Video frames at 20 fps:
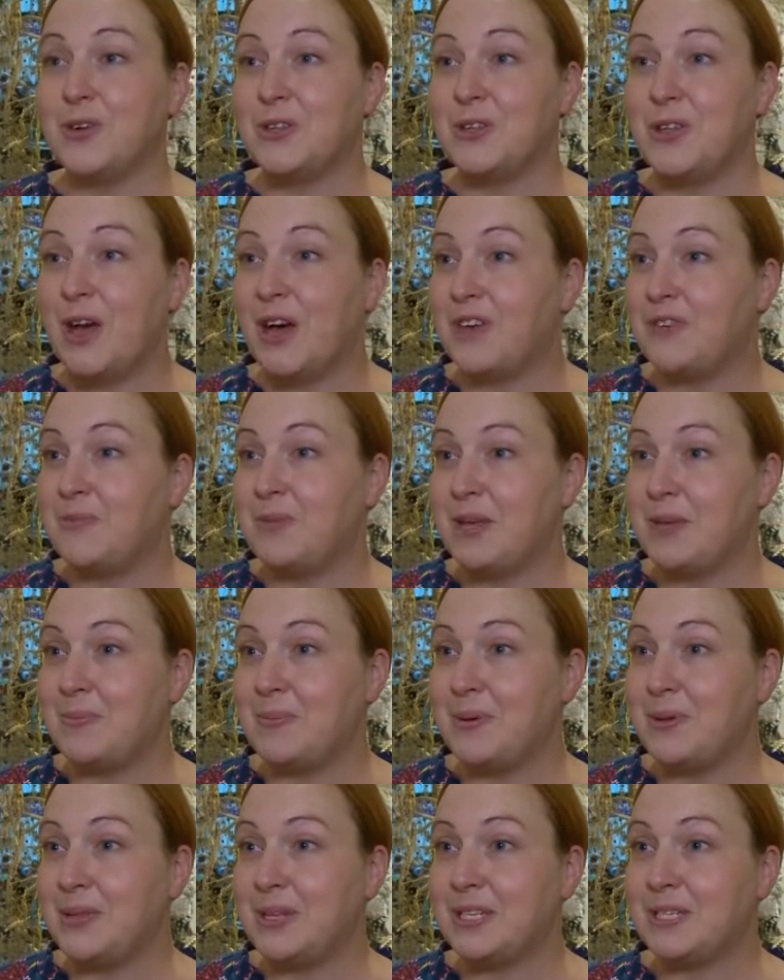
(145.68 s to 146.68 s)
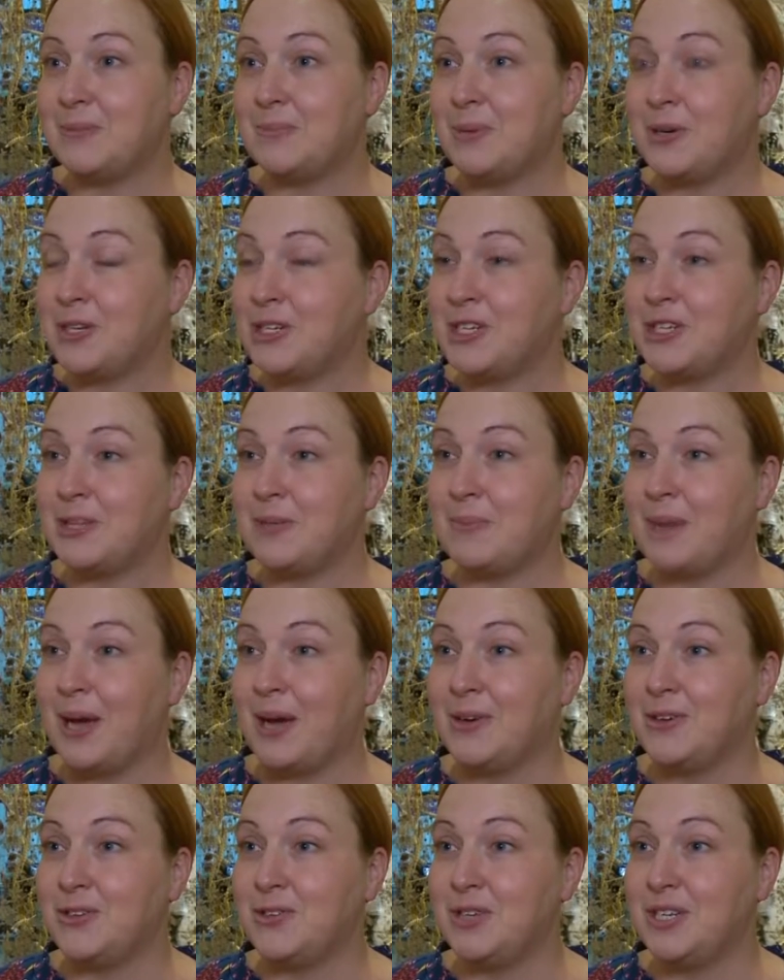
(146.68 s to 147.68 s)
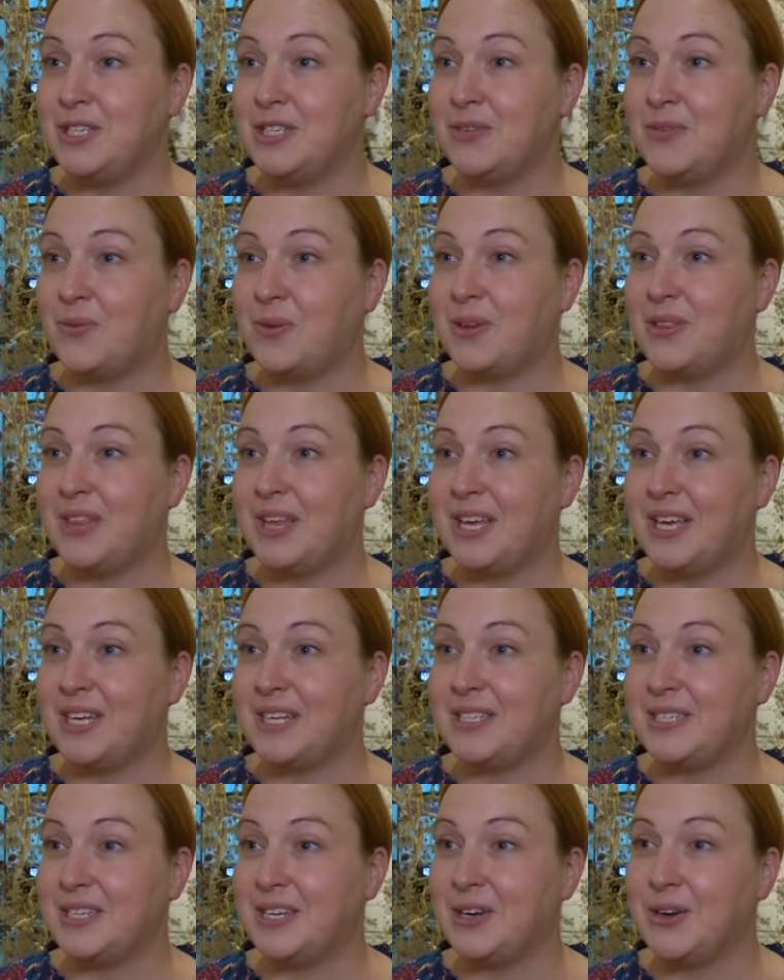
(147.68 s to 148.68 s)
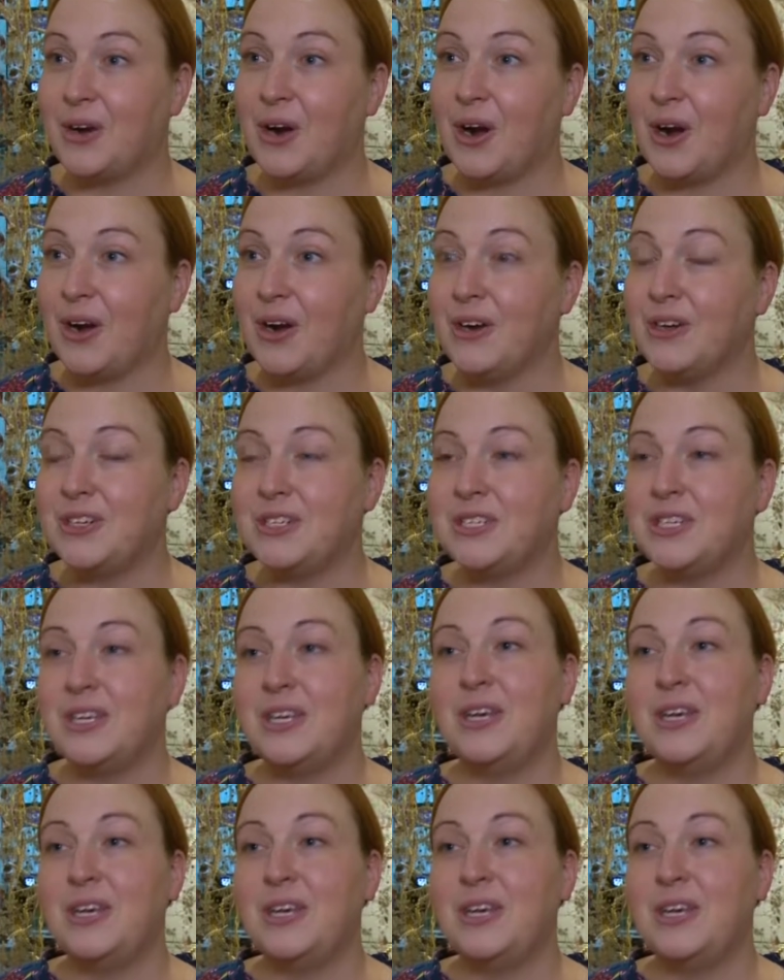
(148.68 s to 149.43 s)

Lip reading: a lot of people, it's pushing the boundaries of what they consider art.